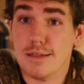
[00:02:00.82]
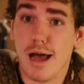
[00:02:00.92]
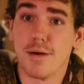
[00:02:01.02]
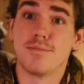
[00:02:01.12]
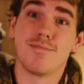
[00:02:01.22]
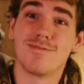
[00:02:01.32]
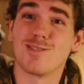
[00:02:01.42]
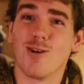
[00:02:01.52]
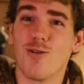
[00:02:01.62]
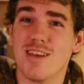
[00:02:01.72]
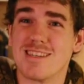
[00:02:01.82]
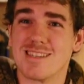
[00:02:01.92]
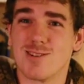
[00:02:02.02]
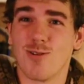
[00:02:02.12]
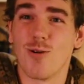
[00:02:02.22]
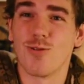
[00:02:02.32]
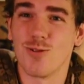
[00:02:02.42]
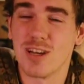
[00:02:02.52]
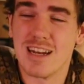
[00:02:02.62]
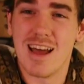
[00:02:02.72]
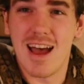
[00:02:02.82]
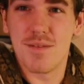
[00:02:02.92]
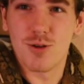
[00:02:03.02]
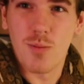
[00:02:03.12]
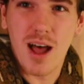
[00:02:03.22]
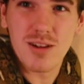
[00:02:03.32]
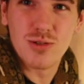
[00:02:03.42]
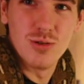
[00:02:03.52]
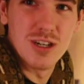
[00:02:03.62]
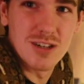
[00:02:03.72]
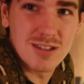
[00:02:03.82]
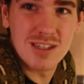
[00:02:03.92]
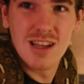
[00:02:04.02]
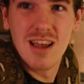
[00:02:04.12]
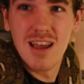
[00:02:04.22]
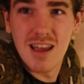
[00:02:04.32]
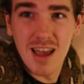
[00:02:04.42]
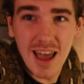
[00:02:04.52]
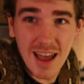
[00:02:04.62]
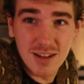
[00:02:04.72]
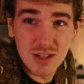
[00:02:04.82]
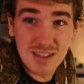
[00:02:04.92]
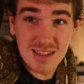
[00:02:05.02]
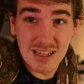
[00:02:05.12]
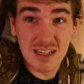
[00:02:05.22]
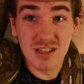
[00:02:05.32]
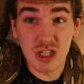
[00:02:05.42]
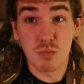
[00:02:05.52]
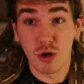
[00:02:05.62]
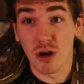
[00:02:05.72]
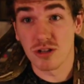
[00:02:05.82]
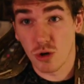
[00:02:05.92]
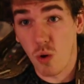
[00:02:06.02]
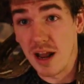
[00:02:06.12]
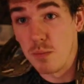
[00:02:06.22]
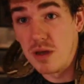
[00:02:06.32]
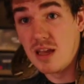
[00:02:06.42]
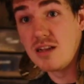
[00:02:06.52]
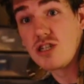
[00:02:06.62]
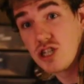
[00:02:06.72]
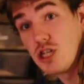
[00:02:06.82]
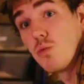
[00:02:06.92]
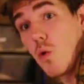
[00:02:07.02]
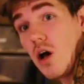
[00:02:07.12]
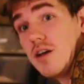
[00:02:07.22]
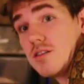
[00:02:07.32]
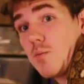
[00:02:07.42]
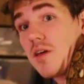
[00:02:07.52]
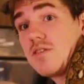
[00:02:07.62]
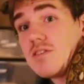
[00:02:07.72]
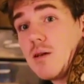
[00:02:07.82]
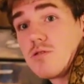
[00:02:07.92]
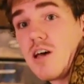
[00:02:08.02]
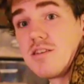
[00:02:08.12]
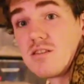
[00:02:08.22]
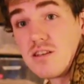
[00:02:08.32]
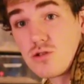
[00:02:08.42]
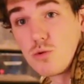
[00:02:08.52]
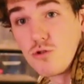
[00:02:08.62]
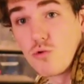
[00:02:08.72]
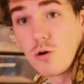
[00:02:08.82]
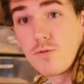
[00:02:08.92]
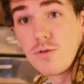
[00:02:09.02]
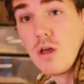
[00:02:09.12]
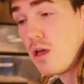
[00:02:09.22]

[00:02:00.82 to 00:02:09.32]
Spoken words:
yeah, so this is the growth you're looking at after about 2 years. And you can see she's put on quite a bit, and she was about the same size as that Super Dwarf